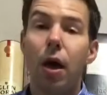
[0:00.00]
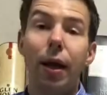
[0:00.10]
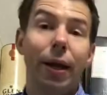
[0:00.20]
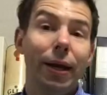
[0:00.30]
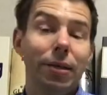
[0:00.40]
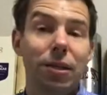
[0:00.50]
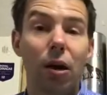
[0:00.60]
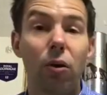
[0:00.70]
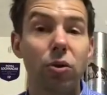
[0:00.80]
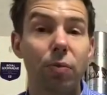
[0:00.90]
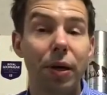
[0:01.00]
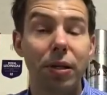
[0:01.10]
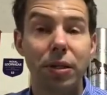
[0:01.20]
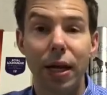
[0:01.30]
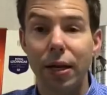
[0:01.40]
And I guess that also
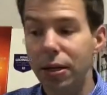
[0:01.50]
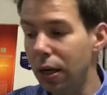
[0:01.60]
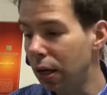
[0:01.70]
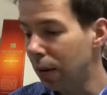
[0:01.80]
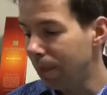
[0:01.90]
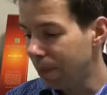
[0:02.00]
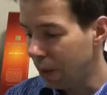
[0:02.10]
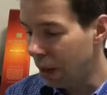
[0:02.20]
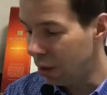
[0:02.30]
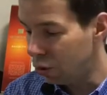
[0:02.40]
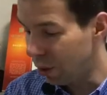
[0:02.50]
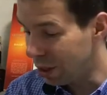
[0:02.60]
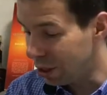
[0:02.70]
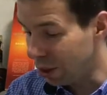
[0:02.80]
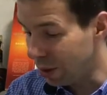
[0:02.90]
means that
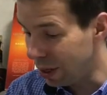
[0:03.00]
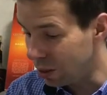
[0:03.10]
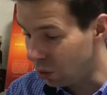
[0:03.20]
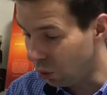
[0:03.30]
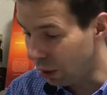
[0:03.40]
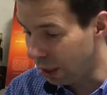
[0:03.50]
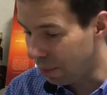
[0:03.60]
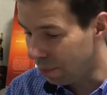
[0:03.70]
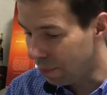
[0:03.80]
Swedish ingredients only.